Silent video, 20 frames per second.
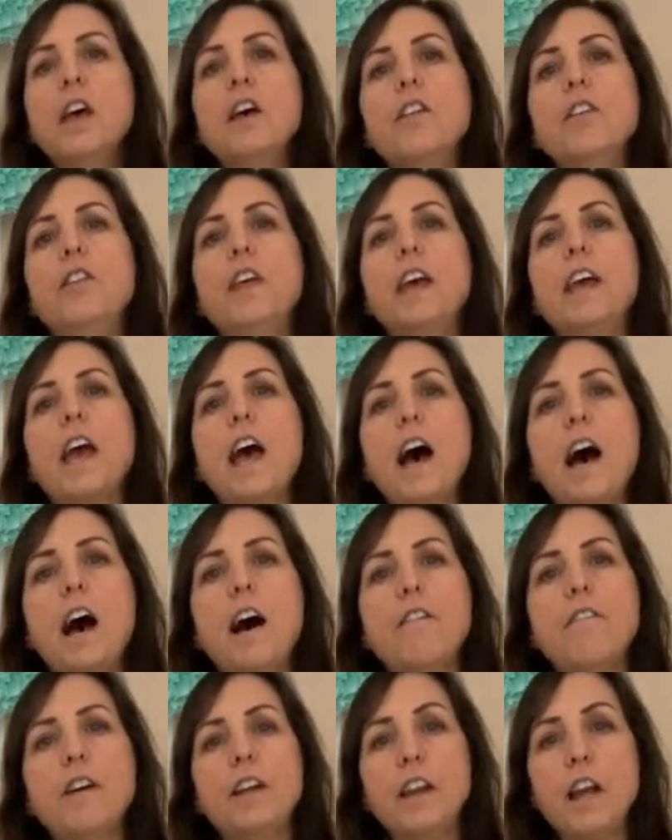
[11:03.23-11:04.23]
they
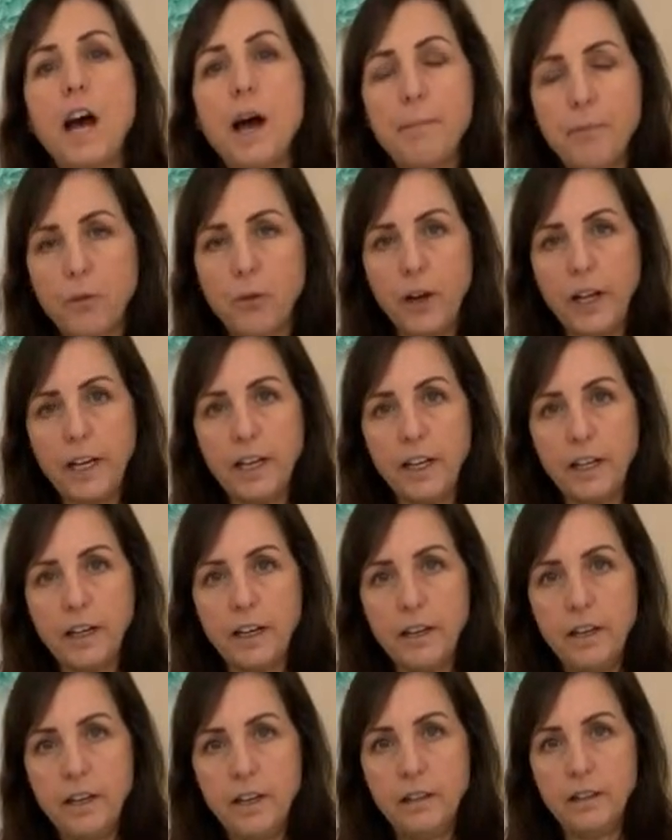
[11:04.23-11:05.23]
have an upgraded
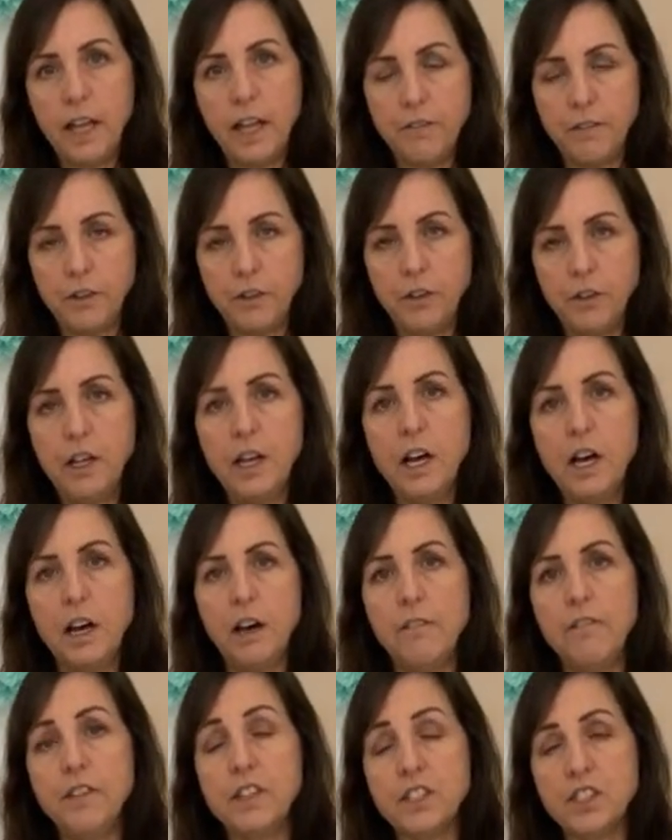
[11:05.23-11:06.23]
level
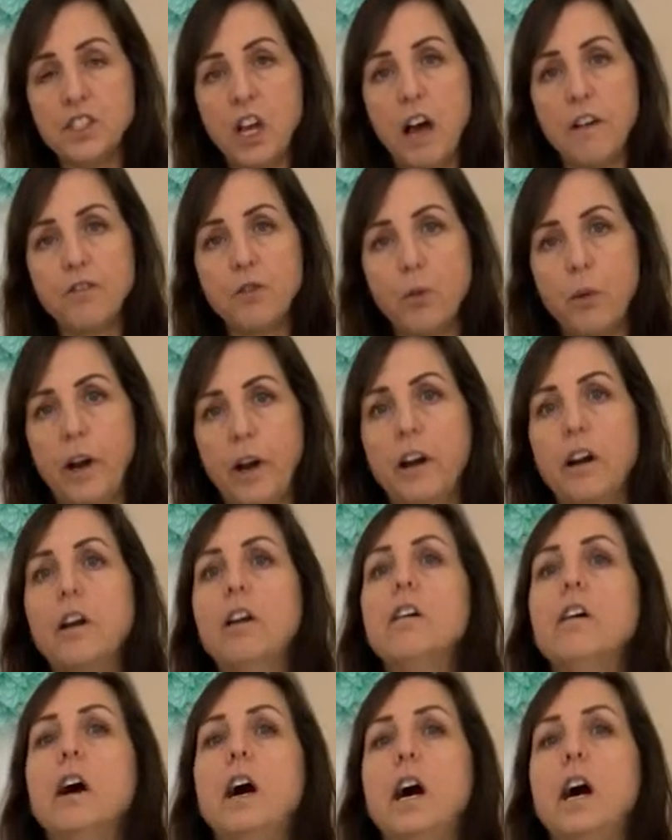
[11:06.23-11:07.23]
of the
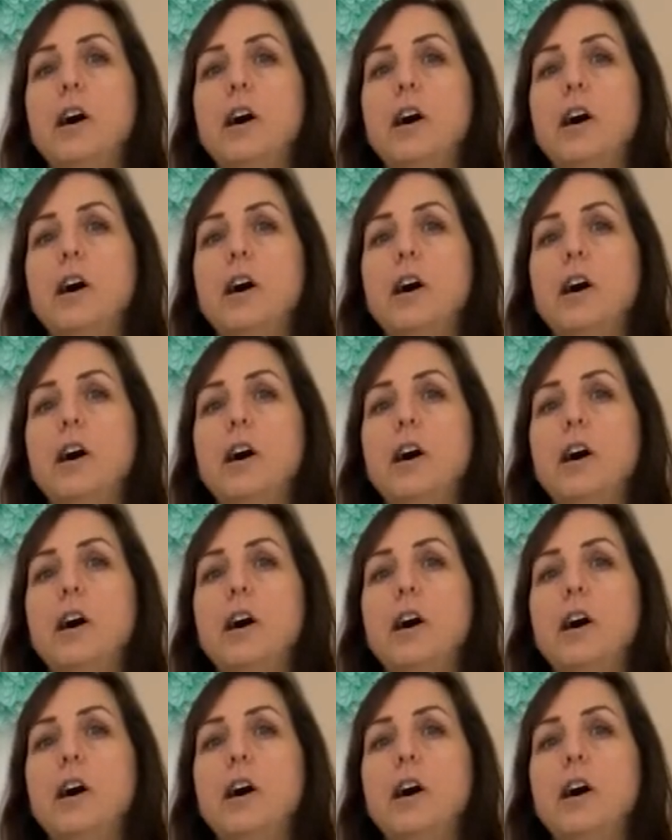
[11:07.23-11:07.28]
software